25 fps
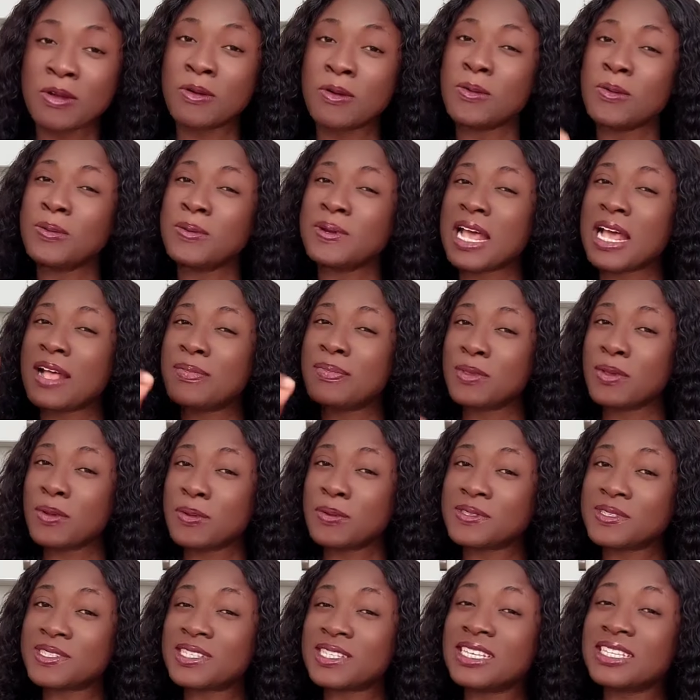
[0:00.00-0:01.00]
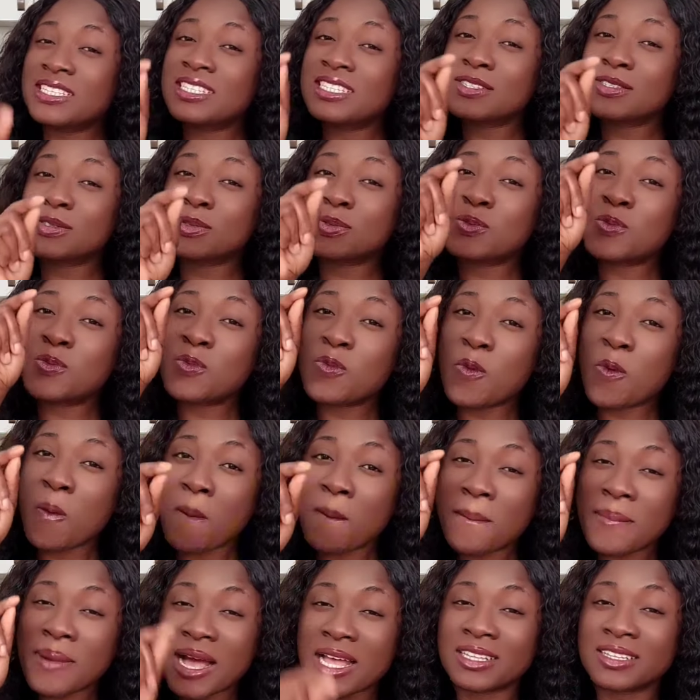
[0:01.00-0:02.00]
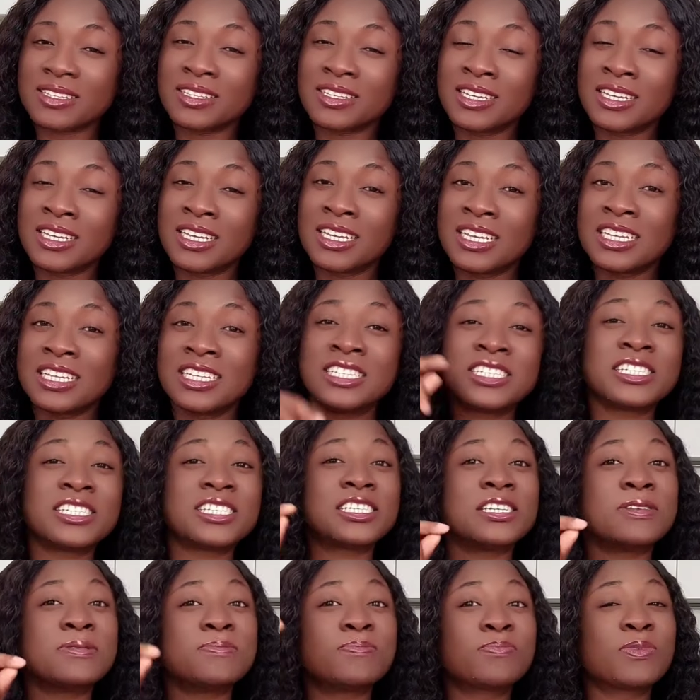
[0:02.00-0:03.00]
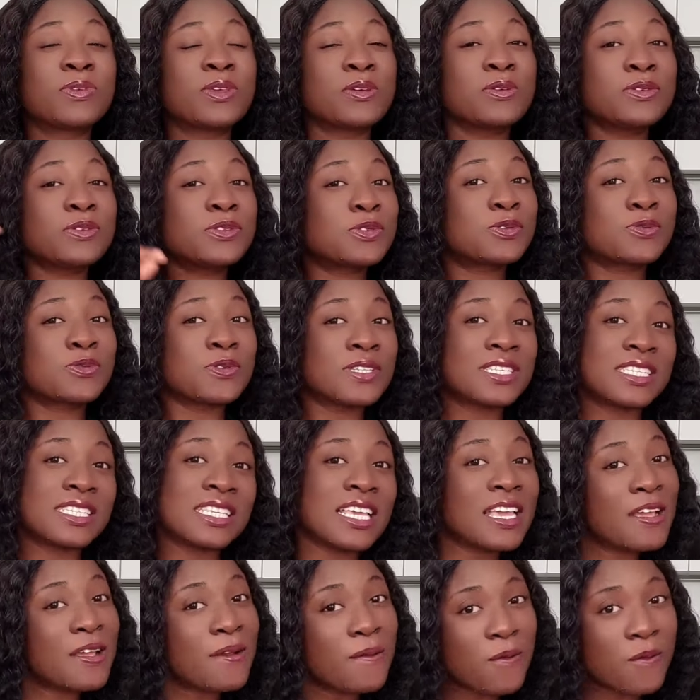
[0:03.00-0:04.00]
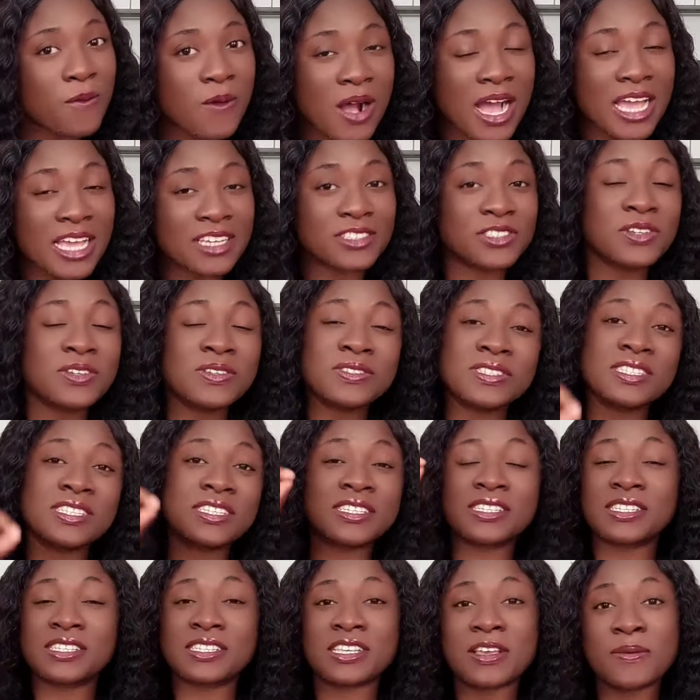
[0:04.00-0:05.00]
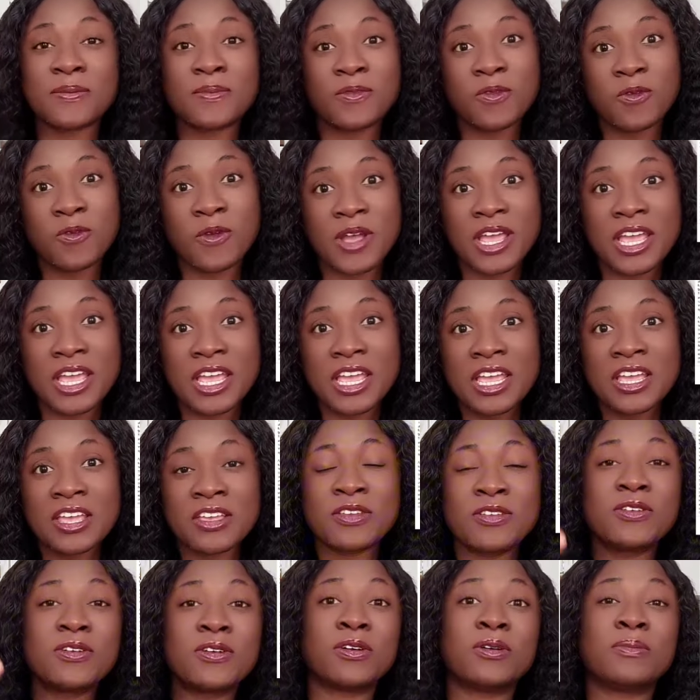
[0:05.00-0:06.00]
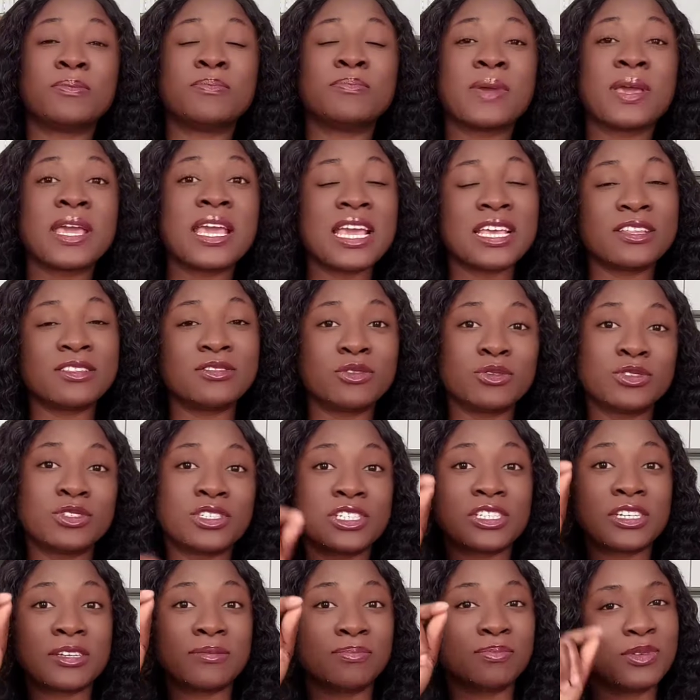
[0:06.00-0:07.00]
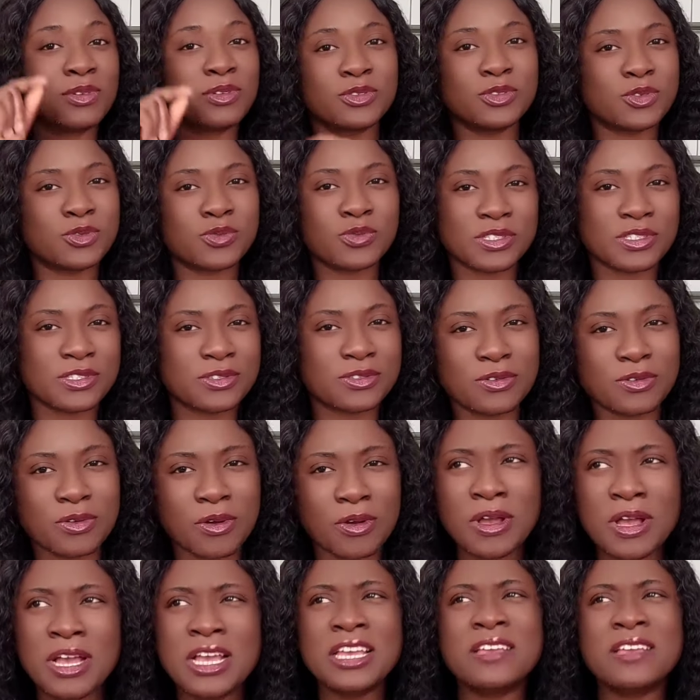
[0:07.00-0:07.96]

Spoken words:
Una know, say, this woman, she built with AY just the same way your May Edoche built with you.